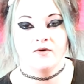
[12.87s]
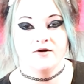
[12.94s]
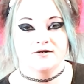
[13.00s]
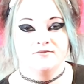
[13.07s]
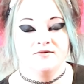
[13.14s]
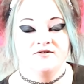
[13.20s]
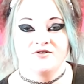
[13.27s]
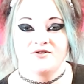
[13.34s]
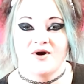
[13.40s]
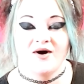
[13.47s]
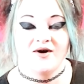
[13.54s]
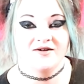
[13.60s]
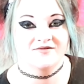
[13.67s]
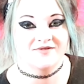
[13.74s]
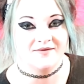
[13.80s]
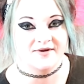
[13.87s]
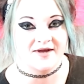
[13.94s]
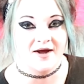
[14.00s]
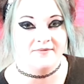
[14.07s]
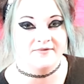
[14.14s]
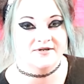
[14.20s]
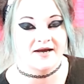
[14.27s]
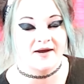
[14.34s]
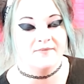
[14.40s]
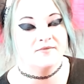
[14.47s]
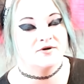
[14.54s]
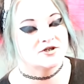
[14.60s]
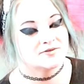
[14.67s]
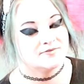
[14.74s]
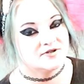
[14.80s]
Once we moved her to our old family home, she became
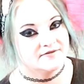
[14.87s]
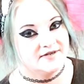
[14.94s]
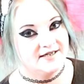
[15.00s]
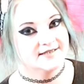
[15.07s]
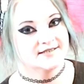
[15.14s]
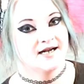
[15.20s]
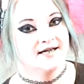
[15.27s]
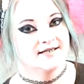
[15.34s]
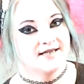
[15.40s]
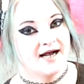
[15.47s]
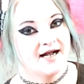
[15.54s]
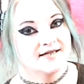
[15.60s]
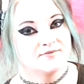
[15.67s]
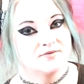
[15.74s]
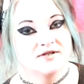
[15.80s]
much more an inside cat,